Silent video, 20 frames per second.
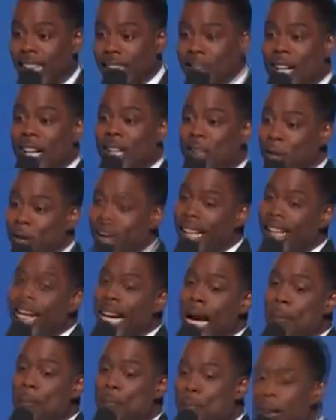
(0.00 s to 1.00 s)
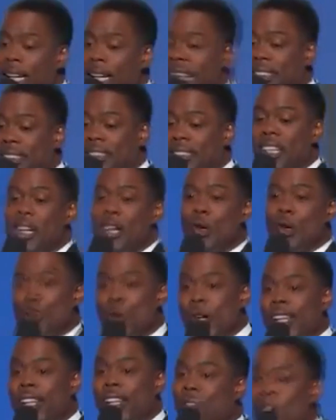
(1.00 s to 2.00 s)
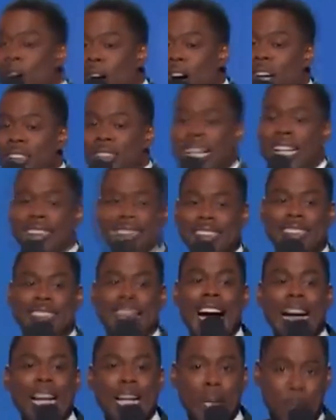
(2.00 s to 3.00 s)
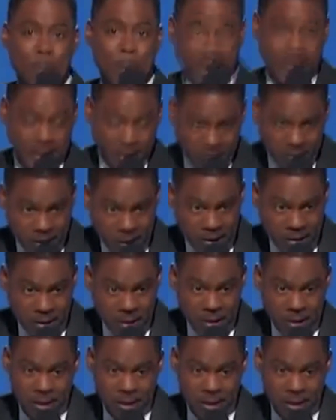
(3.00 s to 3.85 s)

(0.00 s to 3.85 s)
That's right, Dre got Beats. Rick Ross has diabetes.